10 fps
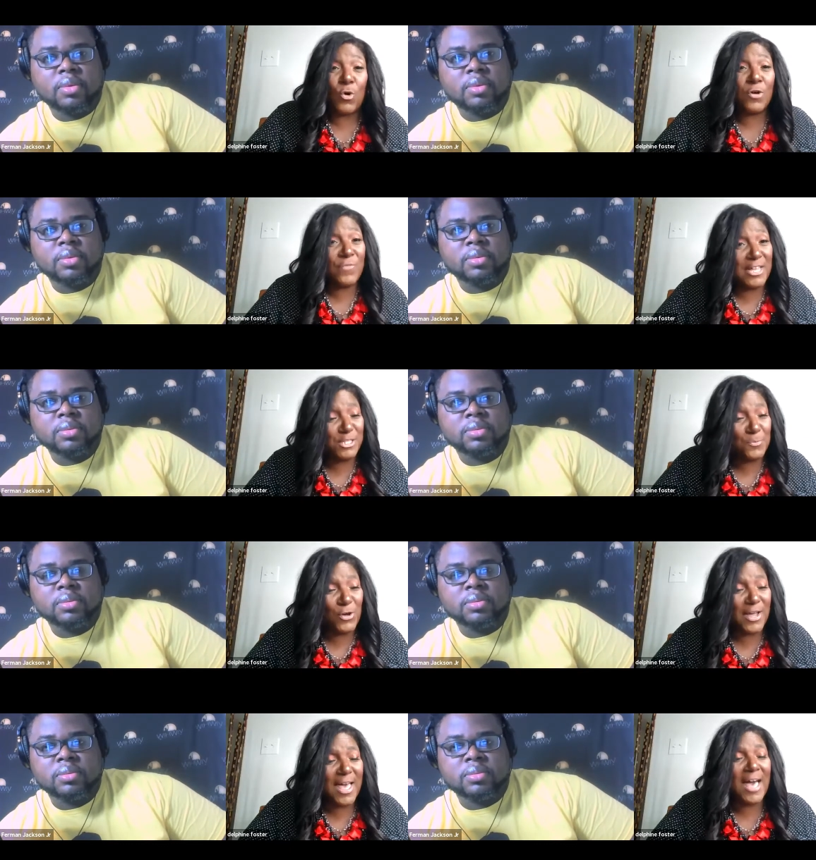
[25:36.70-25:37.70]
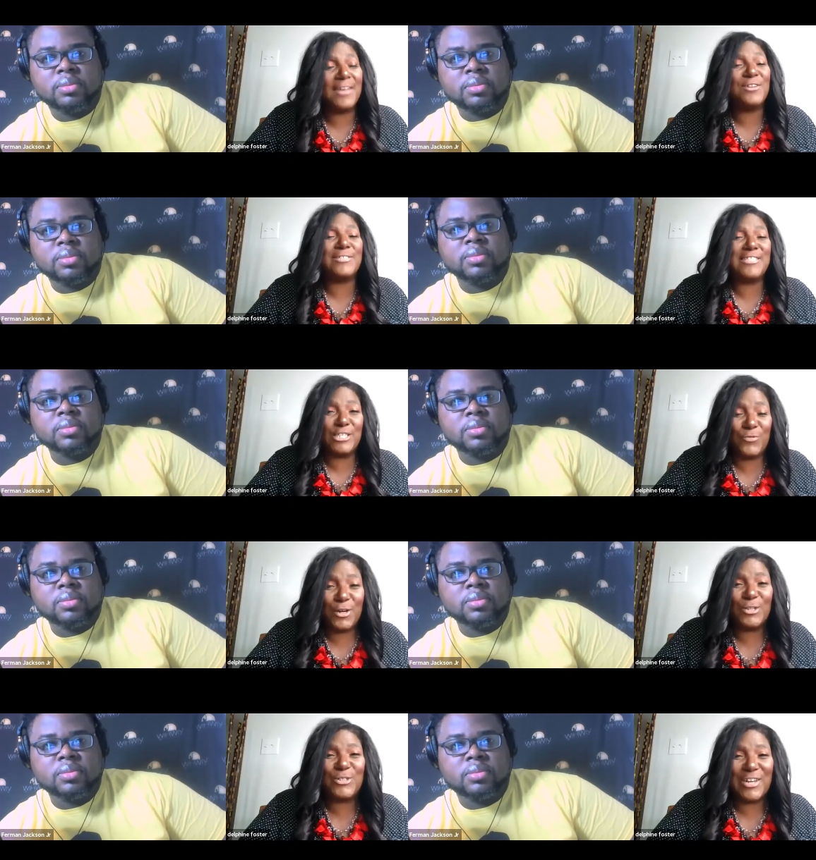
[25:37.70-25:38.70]
Speaker 1: or Facebook under six
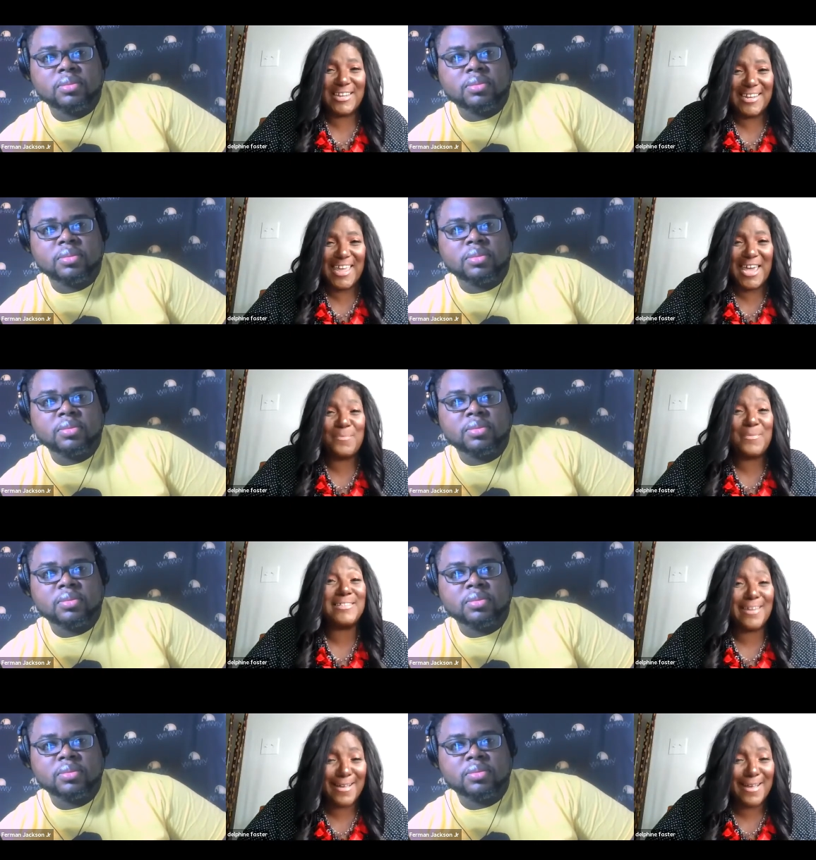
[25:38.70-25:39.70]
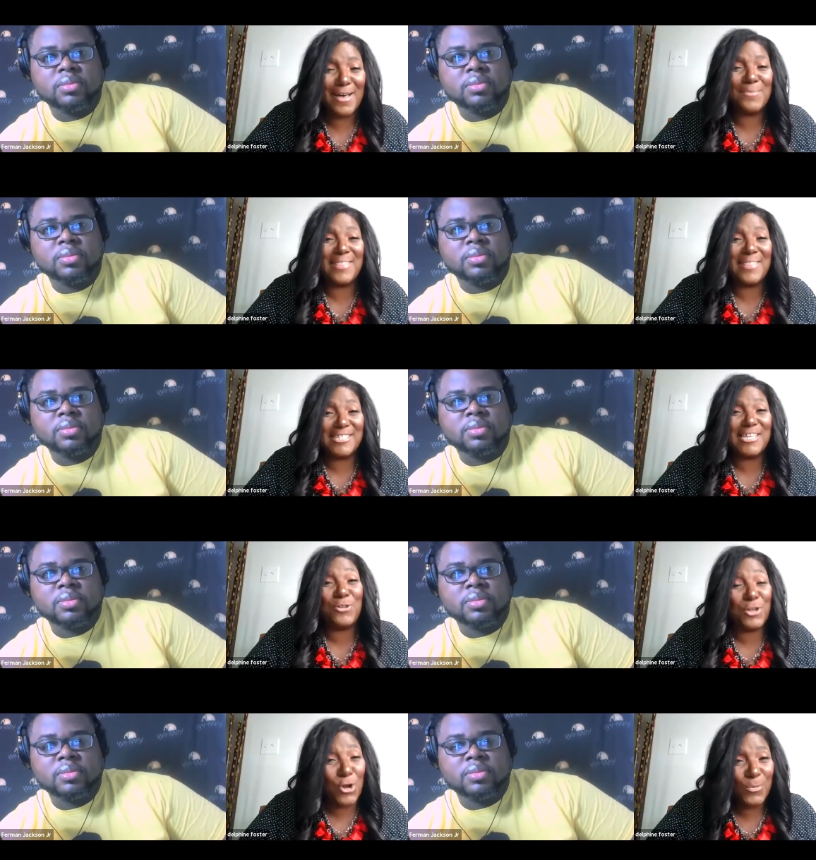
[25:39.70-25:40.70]
figure trucking academy dot com. And that's how
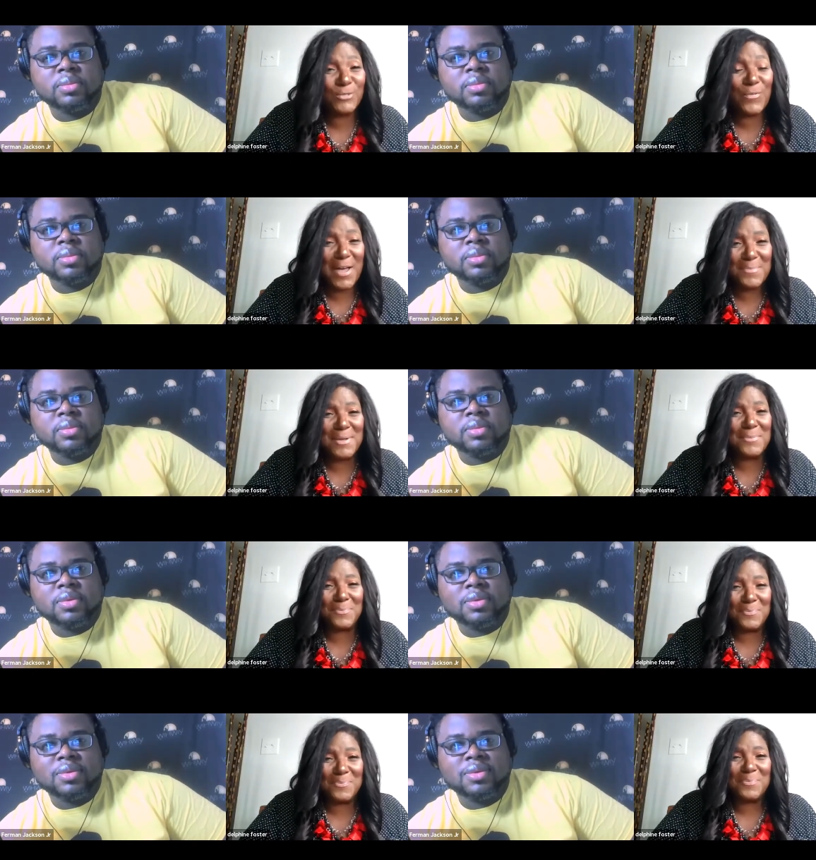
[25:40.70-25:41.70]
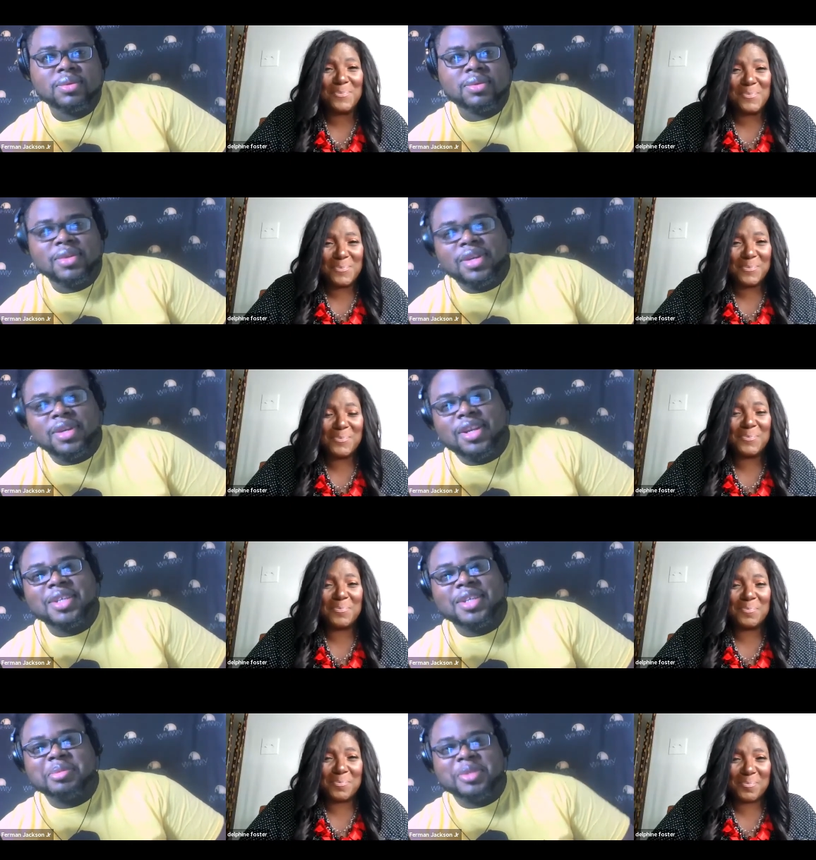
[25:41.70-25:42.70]
you can always find me.
Speaker 2: That
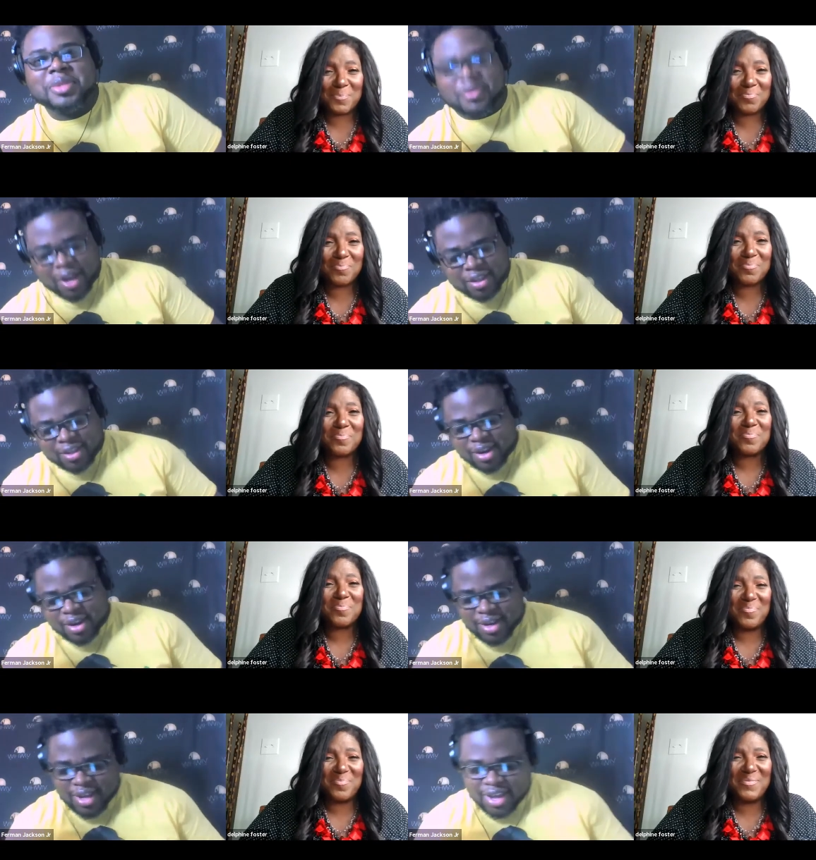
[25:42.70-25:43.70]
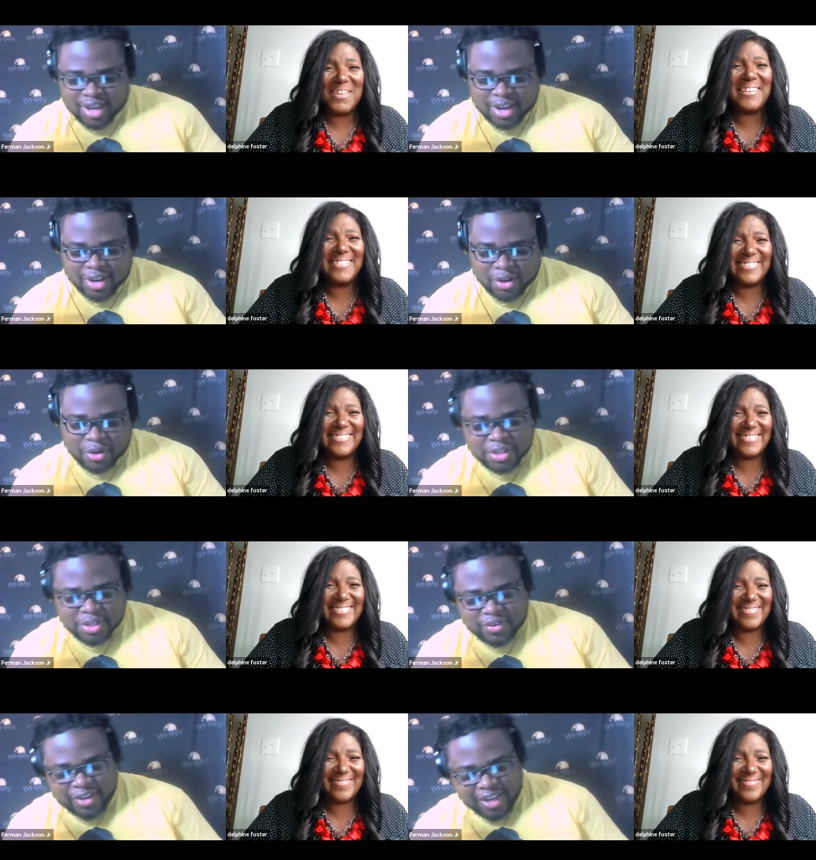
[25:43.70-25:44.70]
sums it up right there. And going to
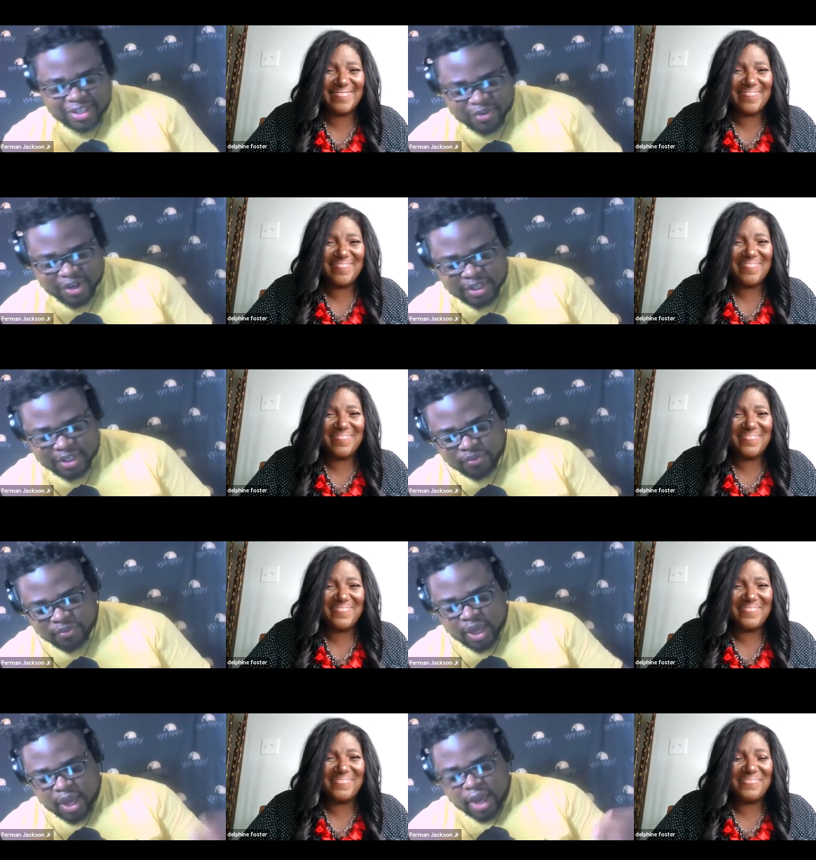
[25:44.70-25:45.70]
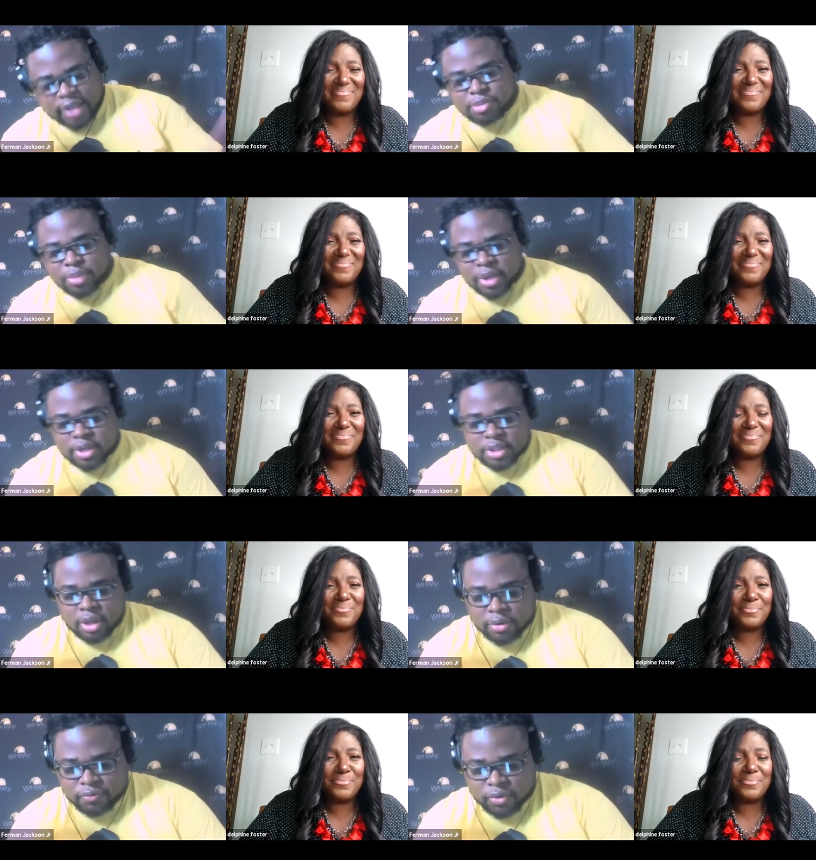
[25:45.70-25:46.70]
the next question, as a business
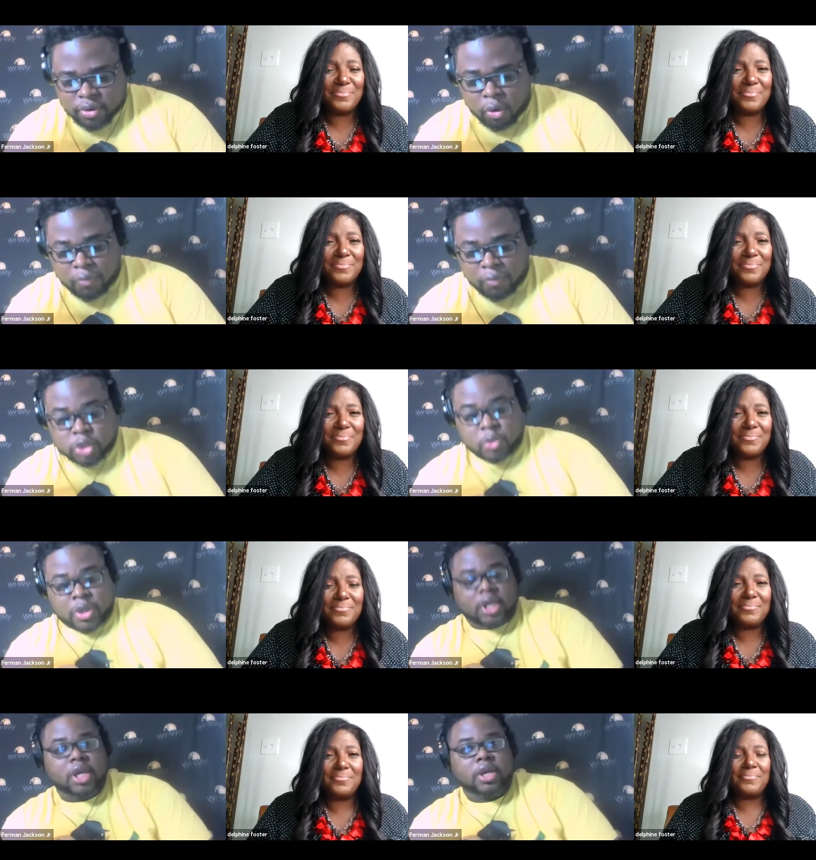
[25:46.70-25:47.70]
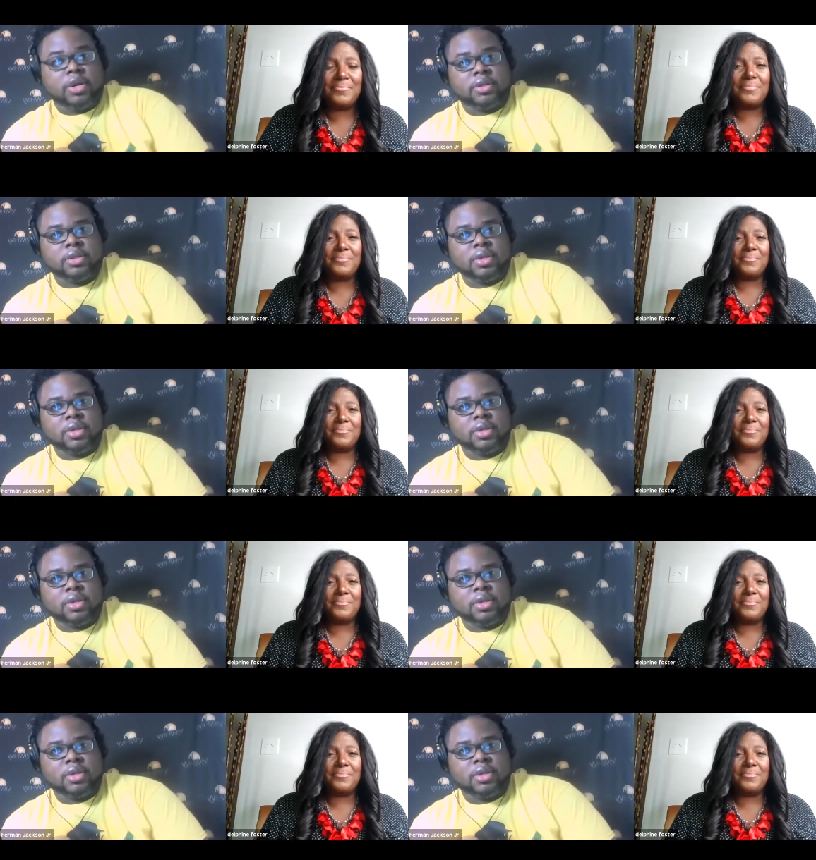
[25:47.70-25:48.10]
owner for over twenty years,